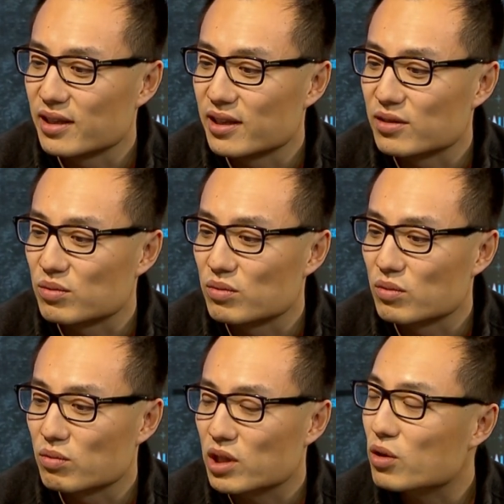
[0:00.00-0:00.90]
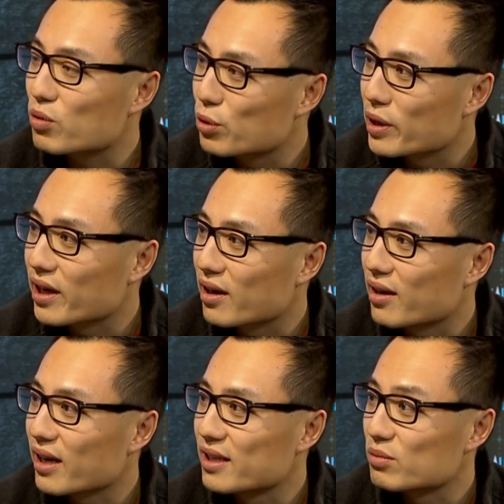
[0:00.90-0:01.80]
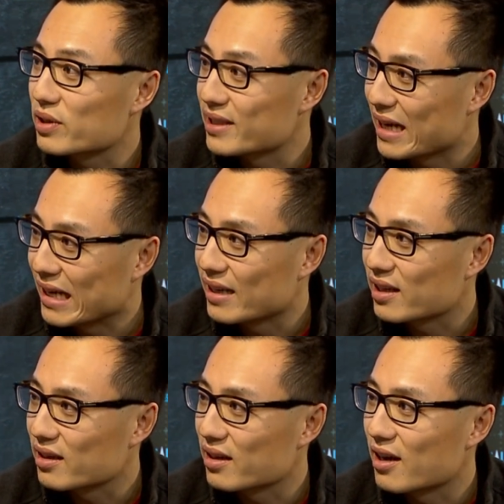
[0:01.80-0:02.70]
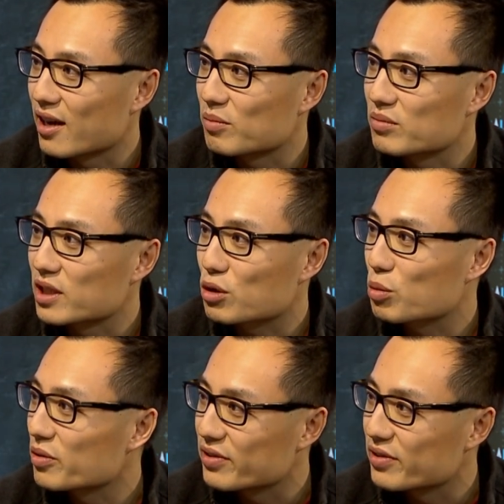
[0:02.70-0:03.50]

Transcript: in recruiting and retaining um, a group of